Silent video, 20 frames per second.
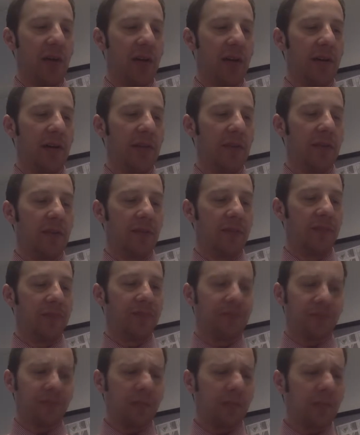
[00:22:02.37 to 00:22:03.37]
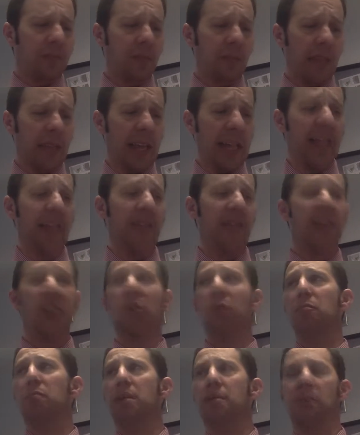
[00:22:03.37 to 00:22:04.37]
of
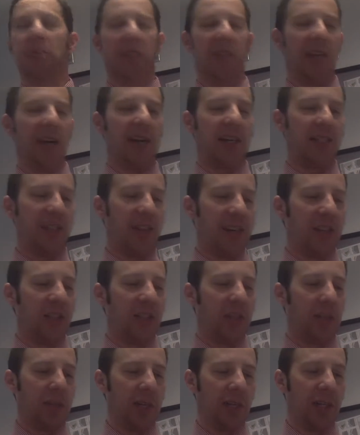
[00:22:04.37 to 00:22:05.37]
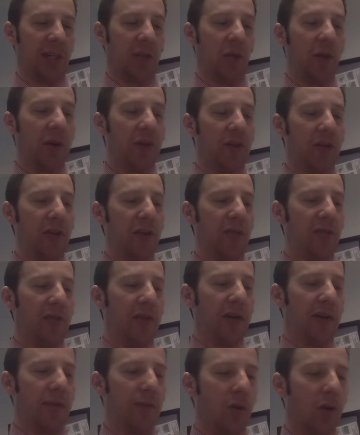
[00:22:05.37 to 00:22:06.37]
individual members of the audience, not just particularly one view,
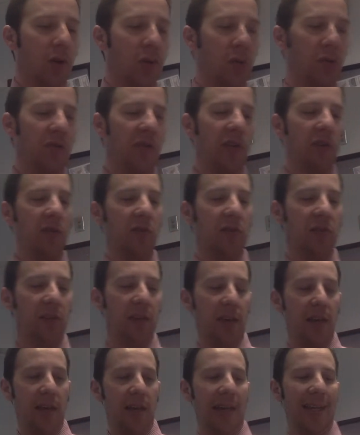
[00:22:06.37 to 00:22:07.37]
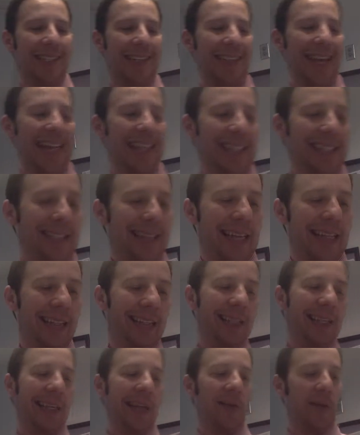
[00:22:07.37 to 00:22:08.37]
but multiple views. And so that's
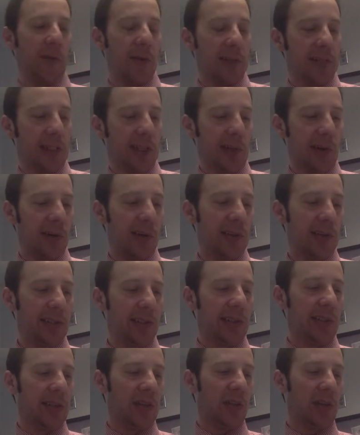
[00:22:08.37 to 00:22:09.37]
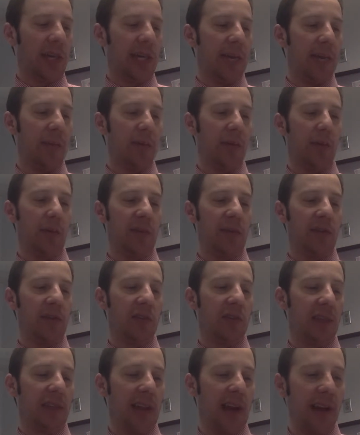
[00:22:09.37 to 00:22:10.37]
the difference here is looking at multiple views,
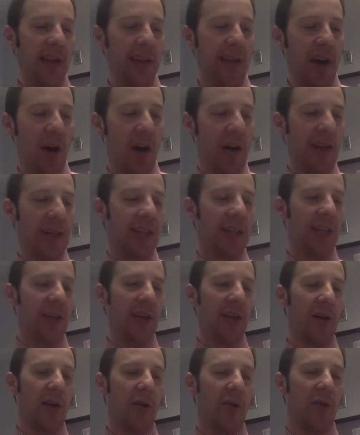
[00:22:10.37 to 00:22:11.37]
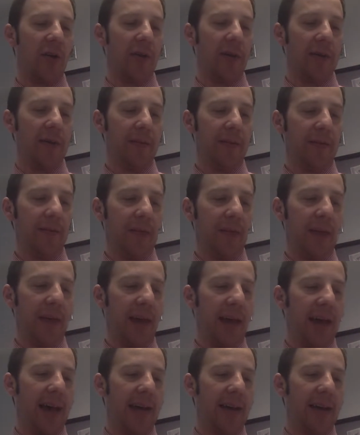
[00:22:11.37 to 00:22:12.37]
allowing the audience to know
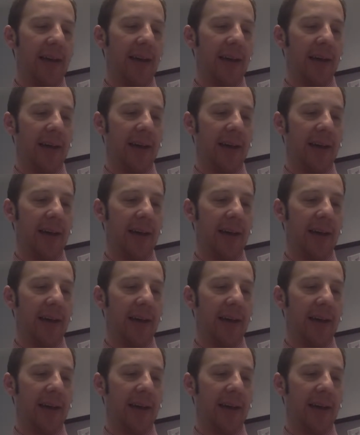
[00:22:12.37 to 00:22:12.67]
that